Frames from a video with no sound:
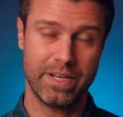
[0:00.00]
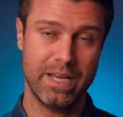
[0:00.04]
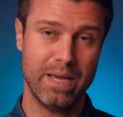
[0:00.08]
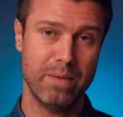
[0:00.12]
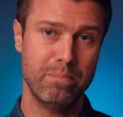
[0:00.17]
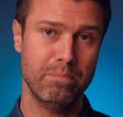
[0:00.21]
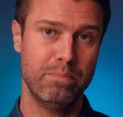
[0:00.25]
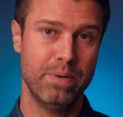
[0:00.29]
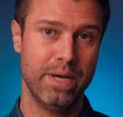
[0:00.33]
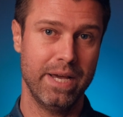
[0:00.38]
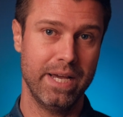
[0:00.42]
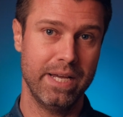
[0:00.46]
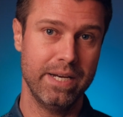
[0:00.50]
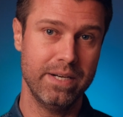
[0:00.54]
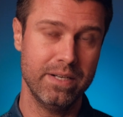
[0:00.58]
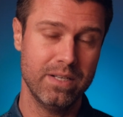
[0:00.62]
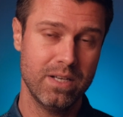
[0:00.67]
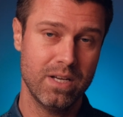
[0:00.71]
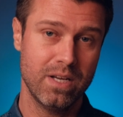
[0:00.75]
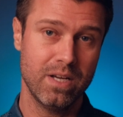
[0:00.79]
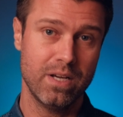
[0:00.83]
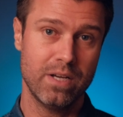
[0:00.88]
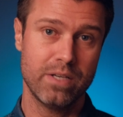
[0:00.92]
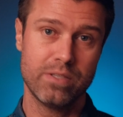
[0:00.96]
campaign
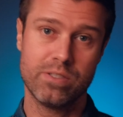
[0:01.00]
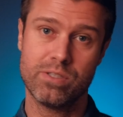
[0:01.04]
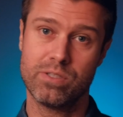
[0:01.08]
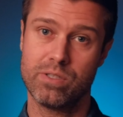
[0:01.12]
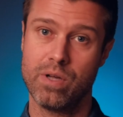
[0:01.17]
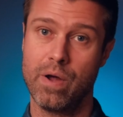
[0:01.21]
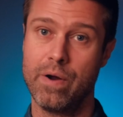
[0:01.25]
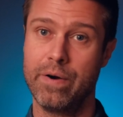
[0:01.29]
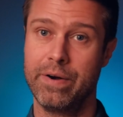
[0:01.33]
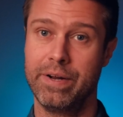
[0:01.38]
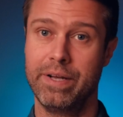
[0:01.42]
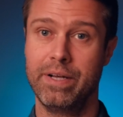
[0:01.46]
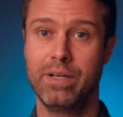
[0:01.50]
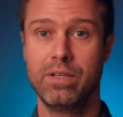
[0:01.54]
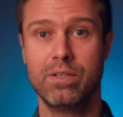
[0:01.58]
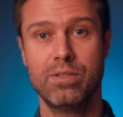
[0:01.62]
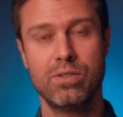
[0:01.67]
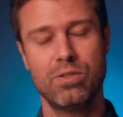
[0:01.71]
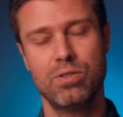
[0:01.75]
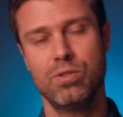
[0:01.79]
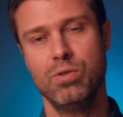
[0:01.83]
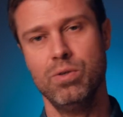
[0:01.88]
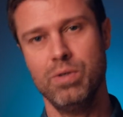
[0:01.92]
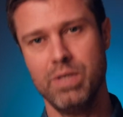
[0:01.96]
starting
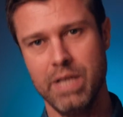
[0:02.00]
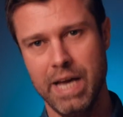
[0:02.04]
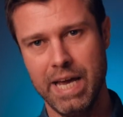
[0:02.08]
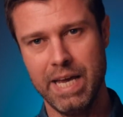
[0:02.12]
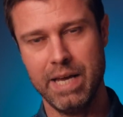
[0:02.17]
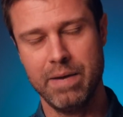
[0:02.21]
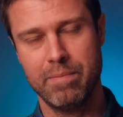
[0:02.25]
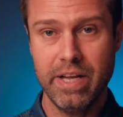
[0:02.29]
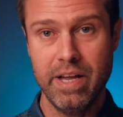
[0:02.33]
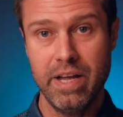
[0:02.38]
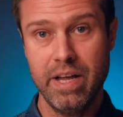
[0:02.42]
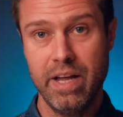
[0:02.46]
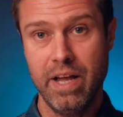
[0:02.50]
today.